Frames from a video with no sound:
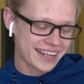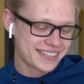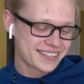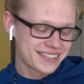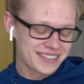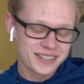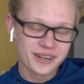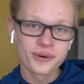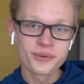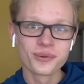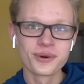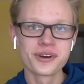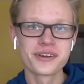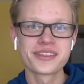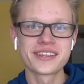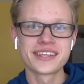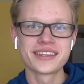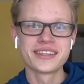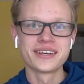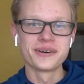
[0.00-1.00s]
It's so
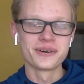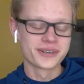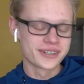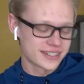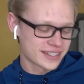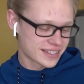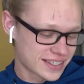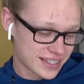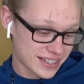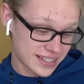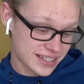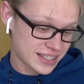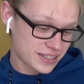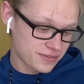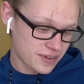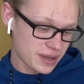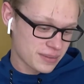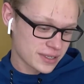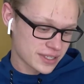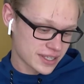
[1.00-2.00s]
worth it though, because this kid's
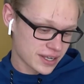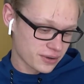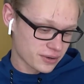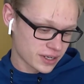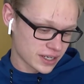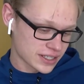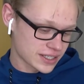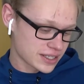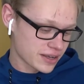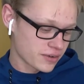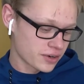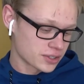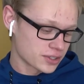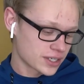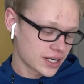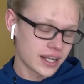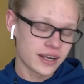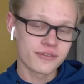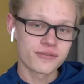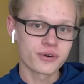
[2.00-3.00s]
famous now and got
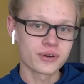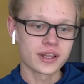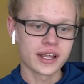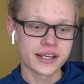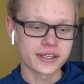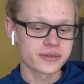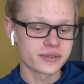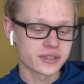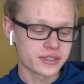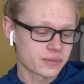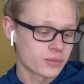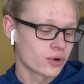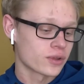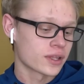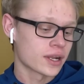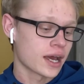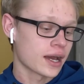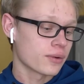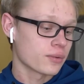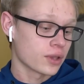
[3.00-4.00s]
784 likes, which is more
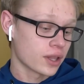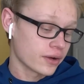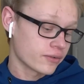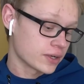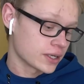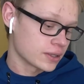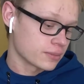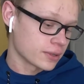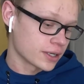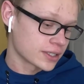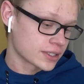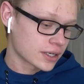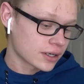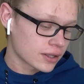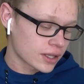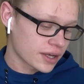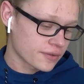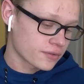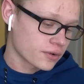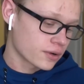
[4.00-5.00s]
than I will ever get in my entire
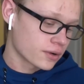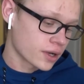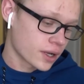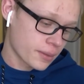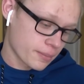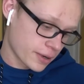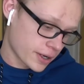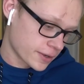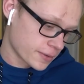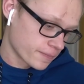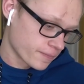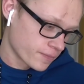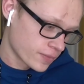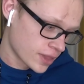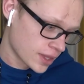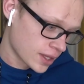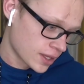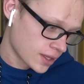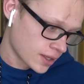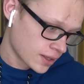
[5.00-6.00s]
life combined.
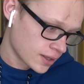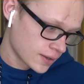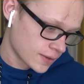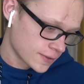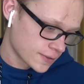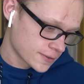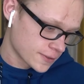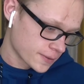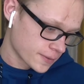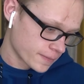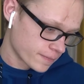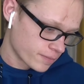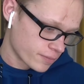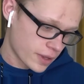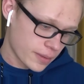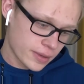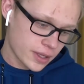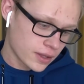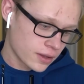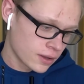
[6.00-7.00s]
So
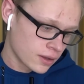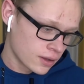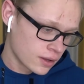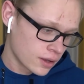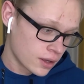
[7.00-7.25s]
maybe